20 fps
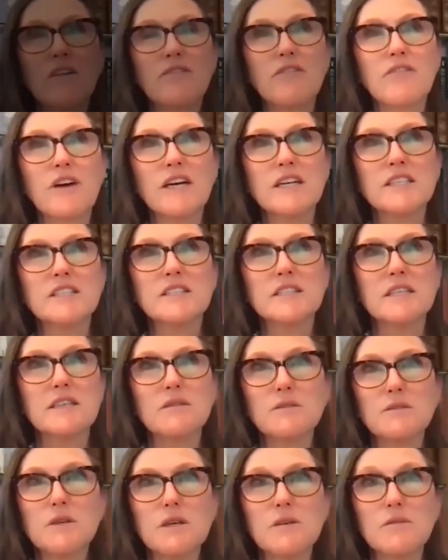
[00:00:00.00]
fund
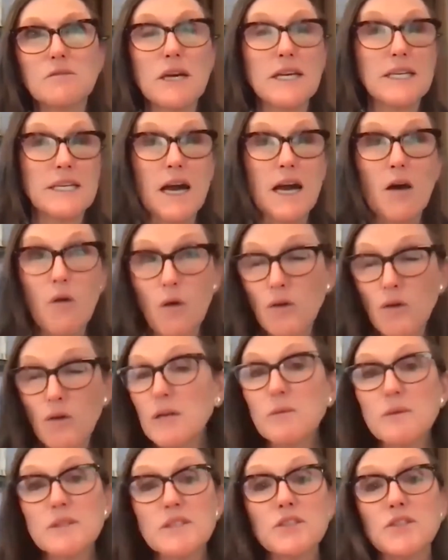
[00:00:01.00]
right now
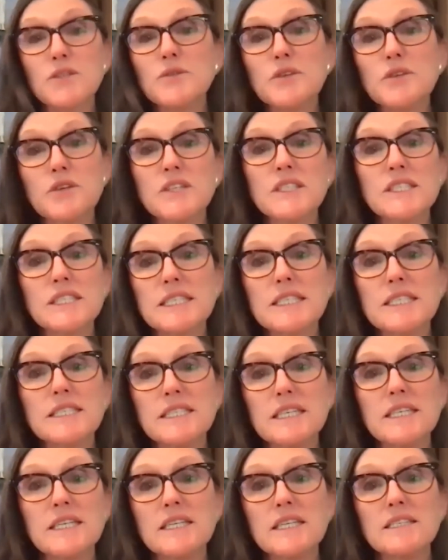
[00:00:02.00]
only with two
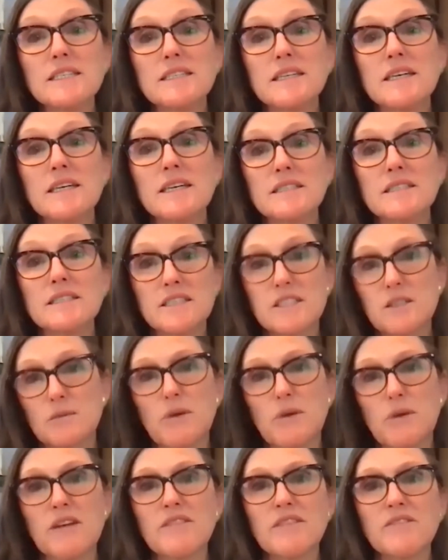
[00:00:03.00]
currencies in it. This is
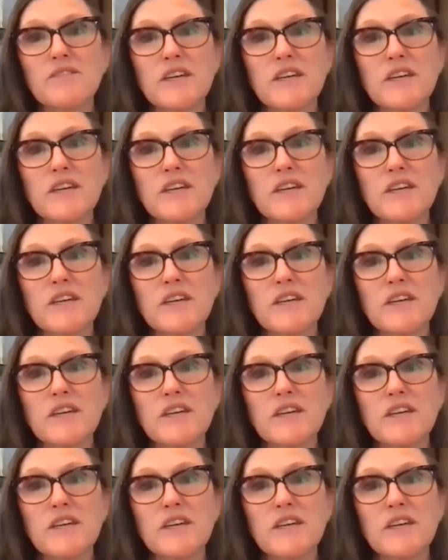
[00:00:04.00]
a private